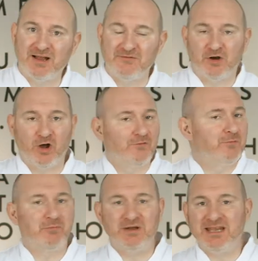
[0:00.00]
Have your
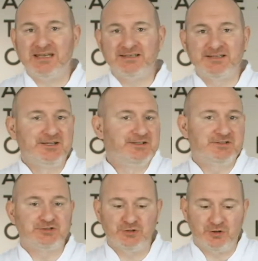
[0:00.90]
oven preheated to
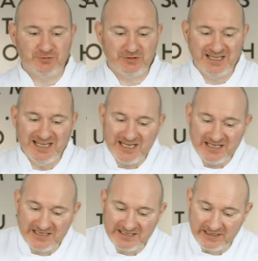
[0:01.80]
200,
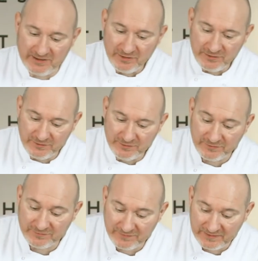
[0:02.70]
you take your
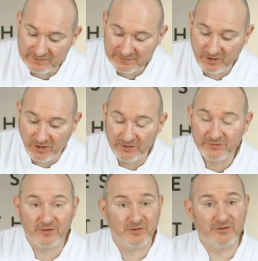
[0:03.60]
fillet out
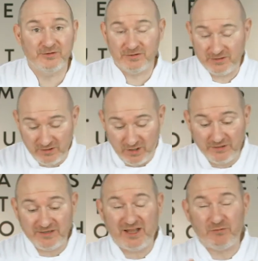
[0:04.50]

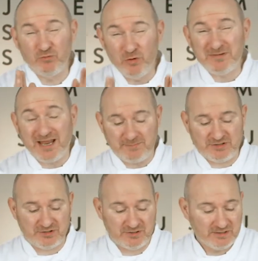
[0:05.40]
at room temperature